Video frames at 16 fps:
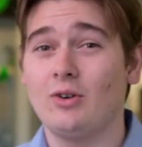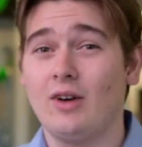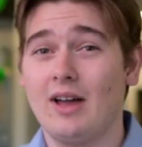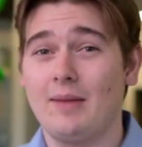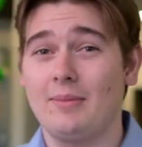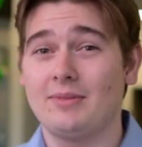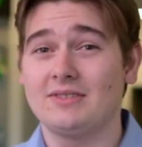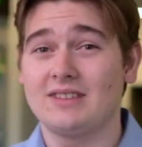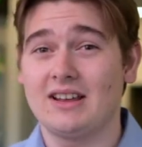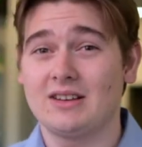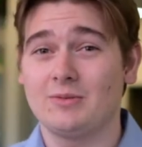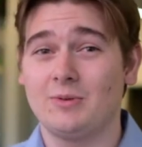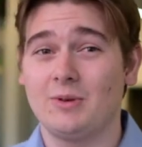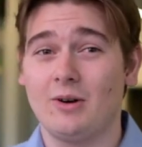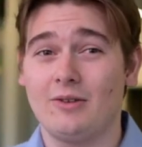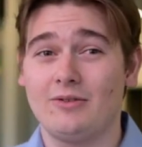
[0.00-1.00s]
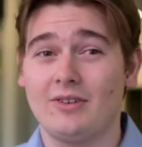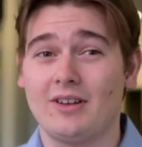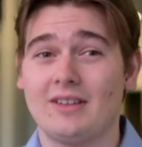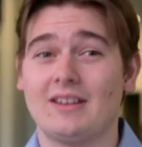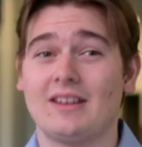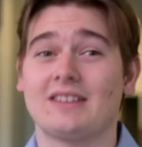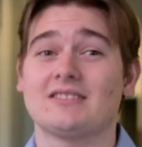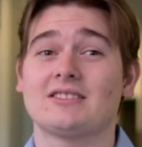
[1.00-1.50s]
your appetite we offer
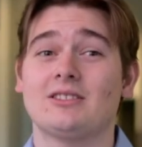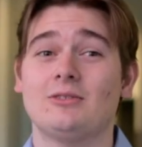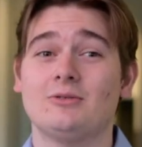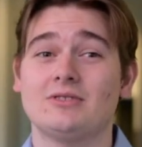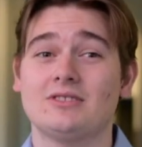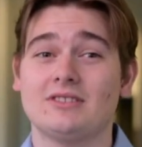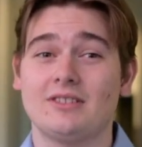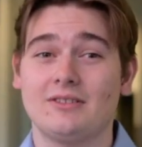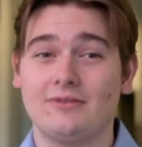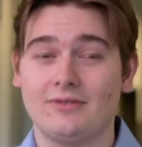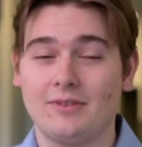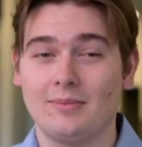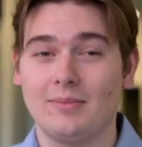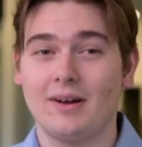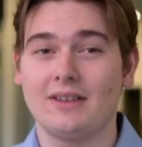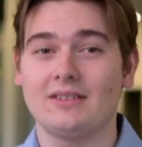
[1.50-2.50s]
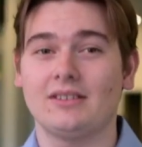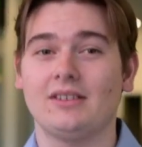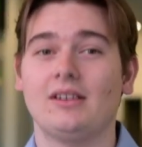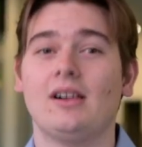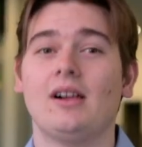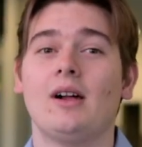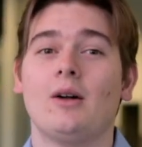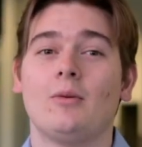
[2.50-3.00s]
an exclusive
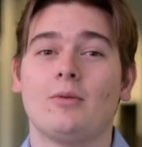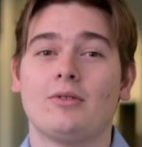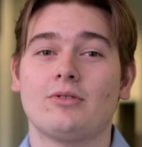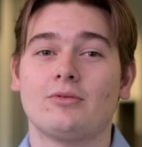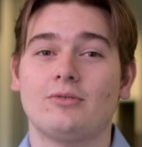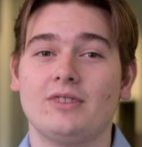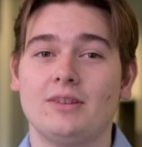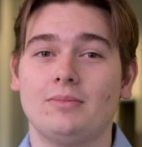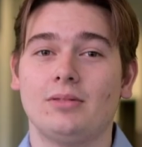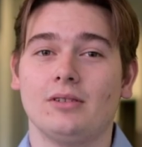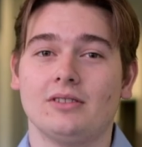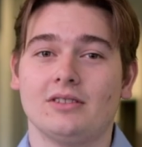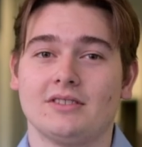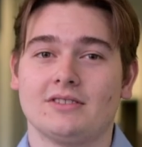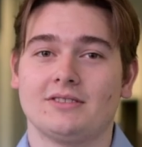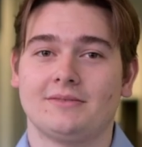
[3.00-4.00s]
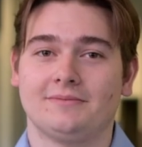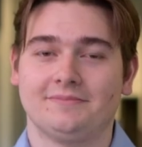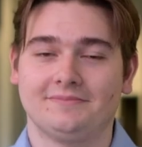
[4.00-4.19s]
bundle with three pullers.